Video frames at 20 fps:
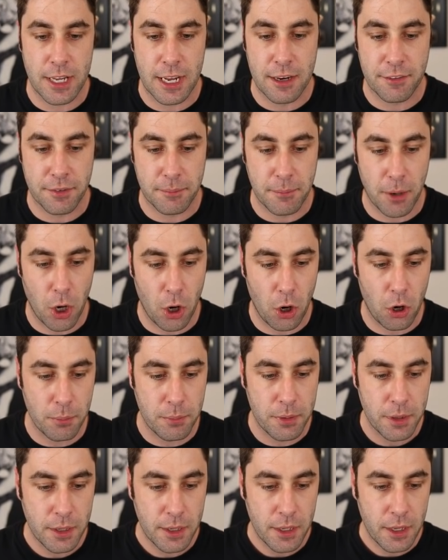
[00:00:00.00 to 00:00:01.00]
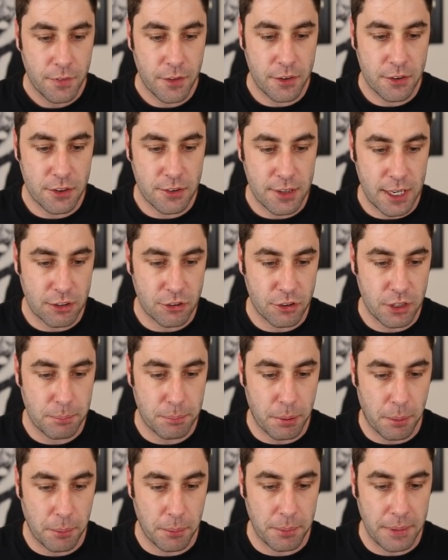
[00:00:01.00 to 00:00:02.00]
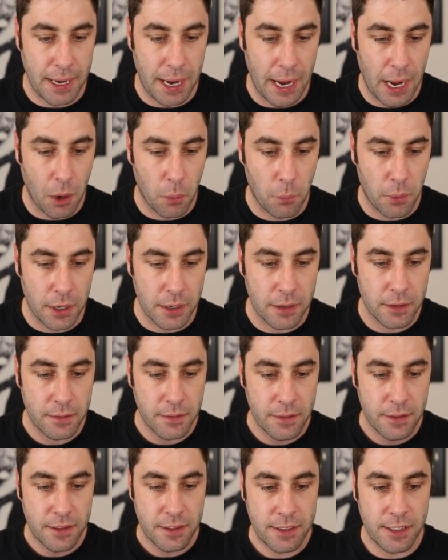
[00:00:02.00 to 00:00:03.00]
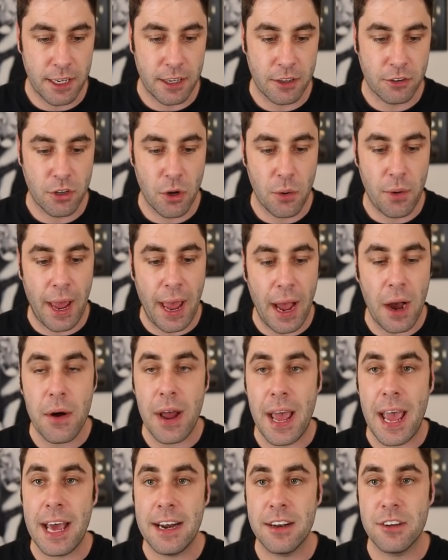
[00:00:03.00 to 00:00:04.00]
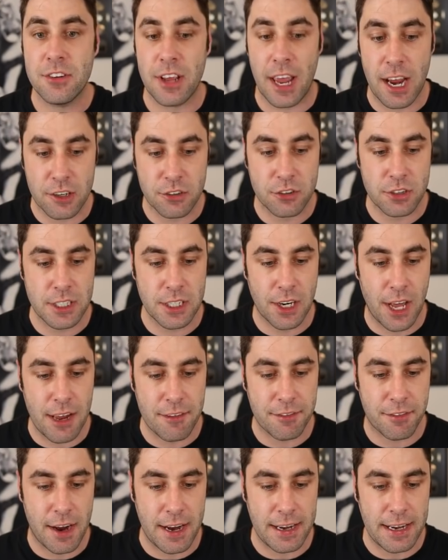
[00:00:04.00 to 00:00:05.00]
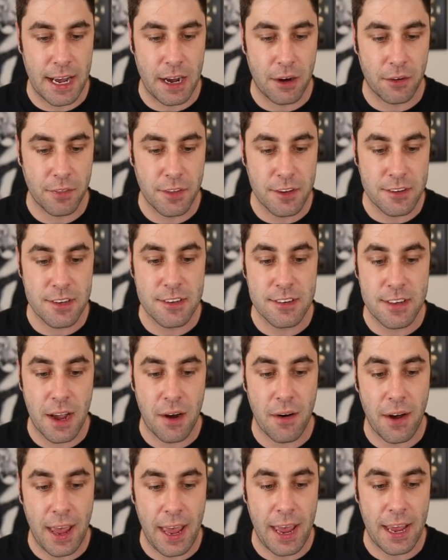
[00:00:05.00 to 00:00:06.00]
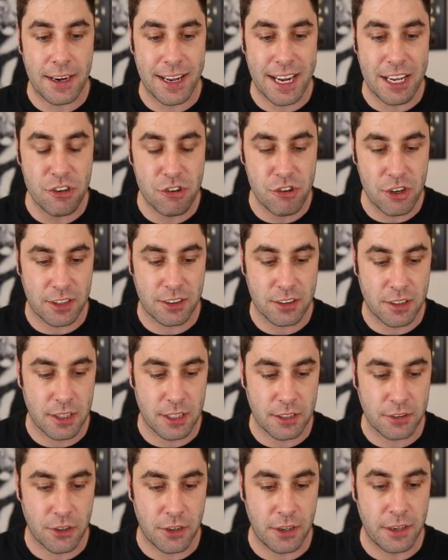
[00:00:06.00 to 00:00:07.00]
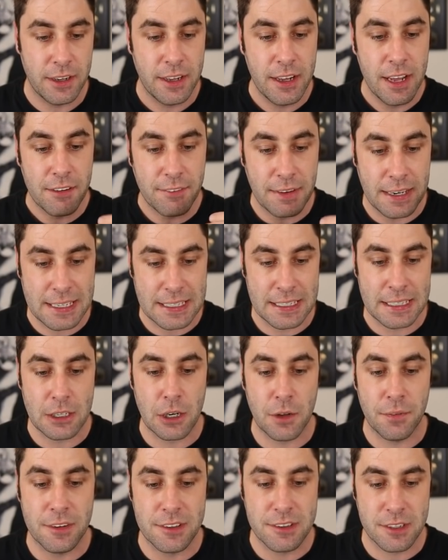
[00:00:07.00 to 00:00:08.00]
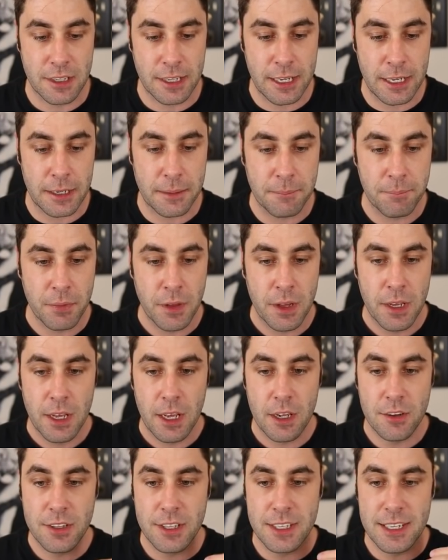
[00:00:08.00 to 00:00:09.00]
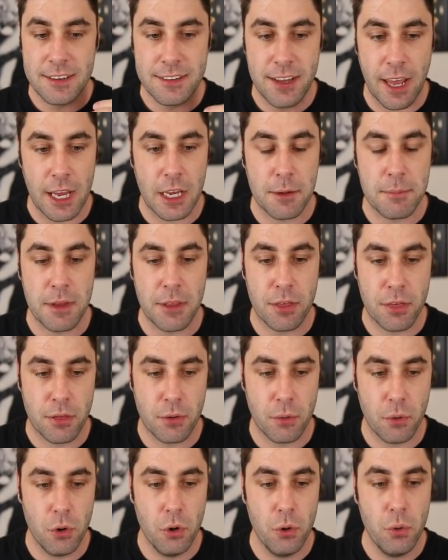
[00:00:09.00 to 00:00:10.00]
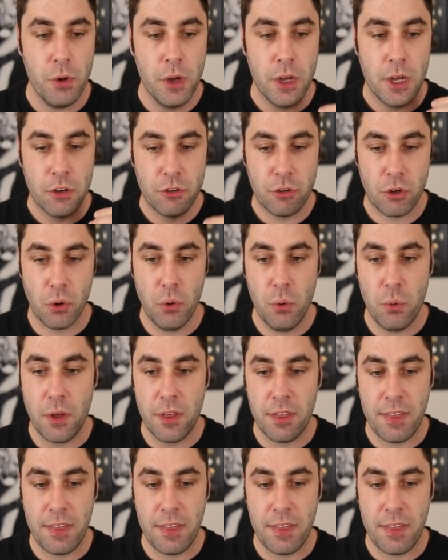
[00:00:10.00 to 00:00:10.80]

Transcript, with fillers: a day from home, this is actually probably our one. Yeah, so our ad is actually live right now. This is our ad, I just clicked on it. If I click on this link, it's gonna take me through to